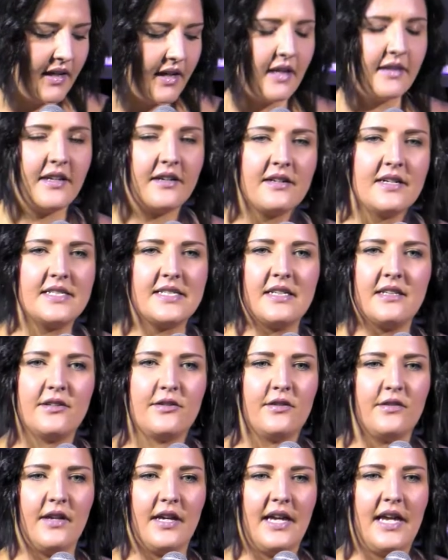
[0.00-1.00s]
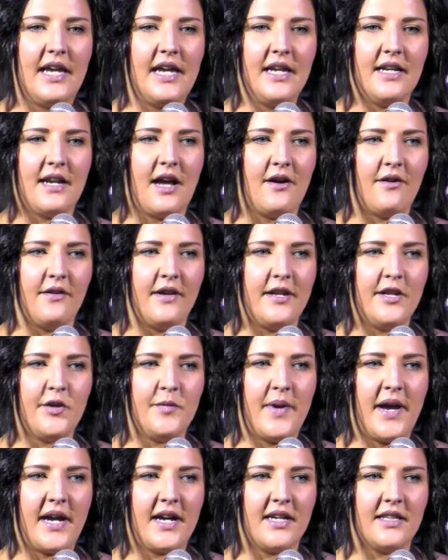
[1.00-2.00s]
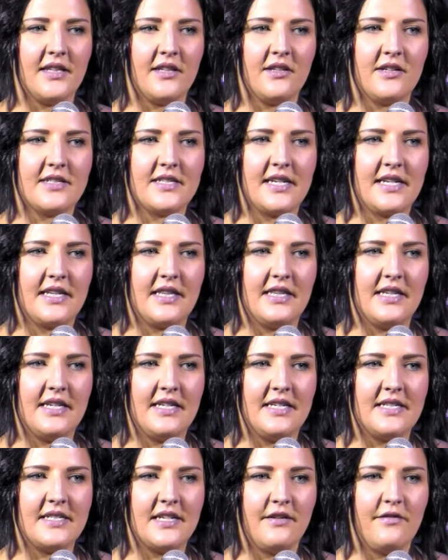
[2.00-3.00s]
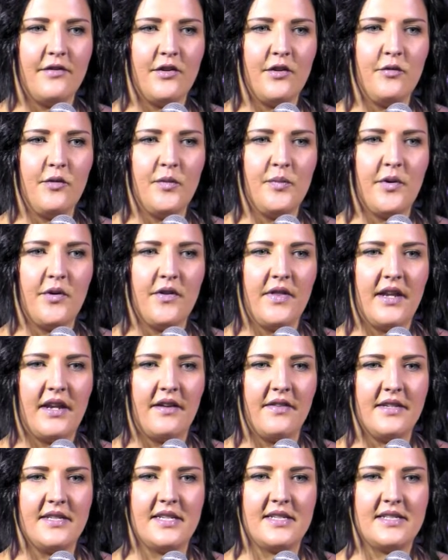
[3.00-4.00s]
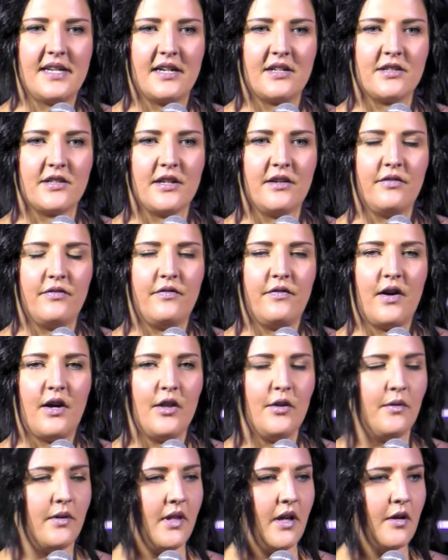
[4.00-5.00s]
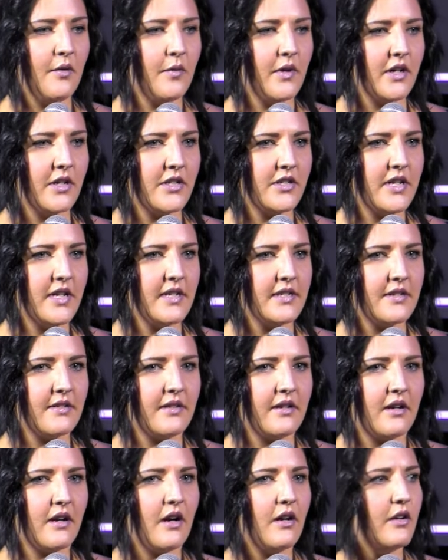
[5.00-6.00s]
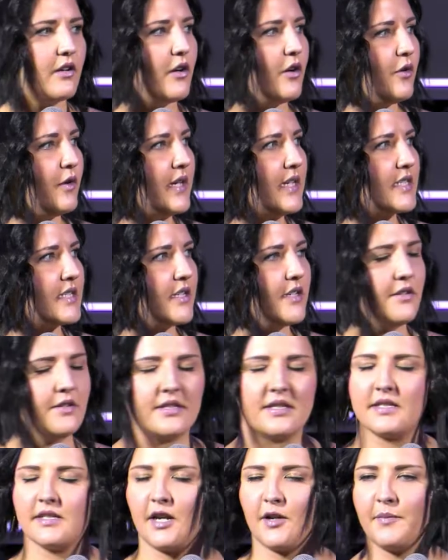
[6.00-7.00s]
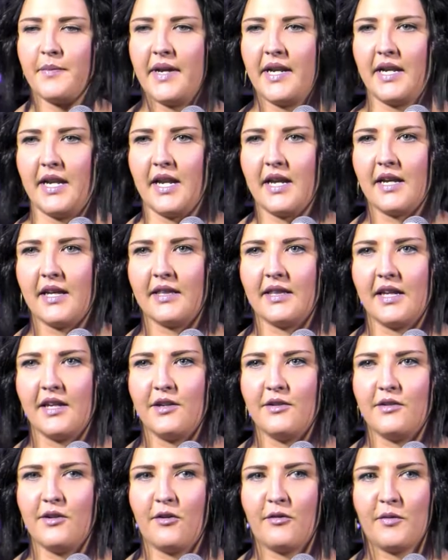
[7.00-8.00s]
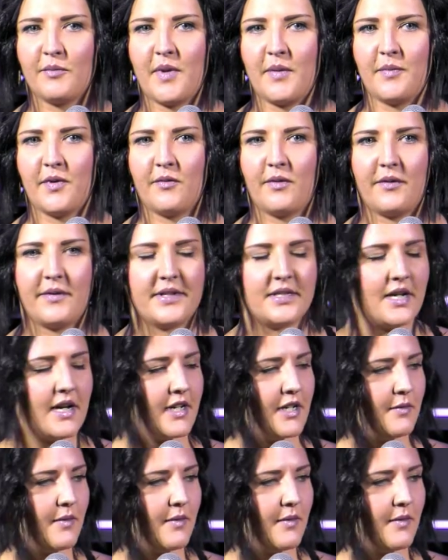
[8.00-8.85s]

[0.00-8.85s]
there is a little handout in your packet that looks like this. If you would pull that out, this is actually a follow-along worksheet, so there are no excuses on Monday that you don't remember what we talked